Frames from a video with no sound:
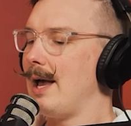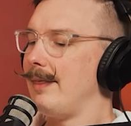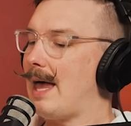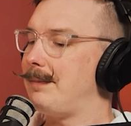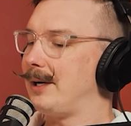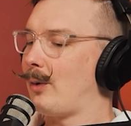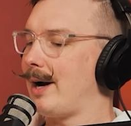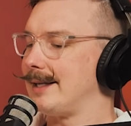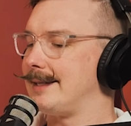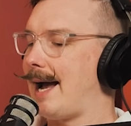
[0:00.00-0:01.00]
That'd be
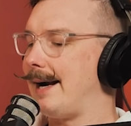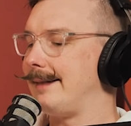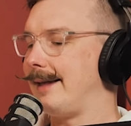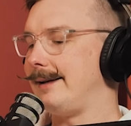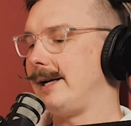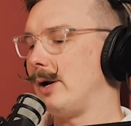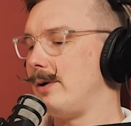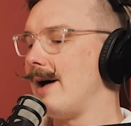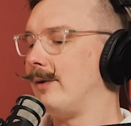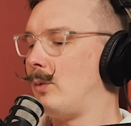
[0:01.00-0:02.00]
quite a sight. And then,
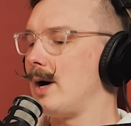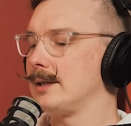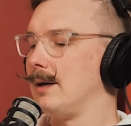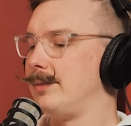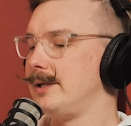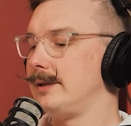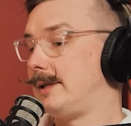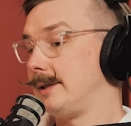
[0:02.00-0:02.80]
Neville walks up and just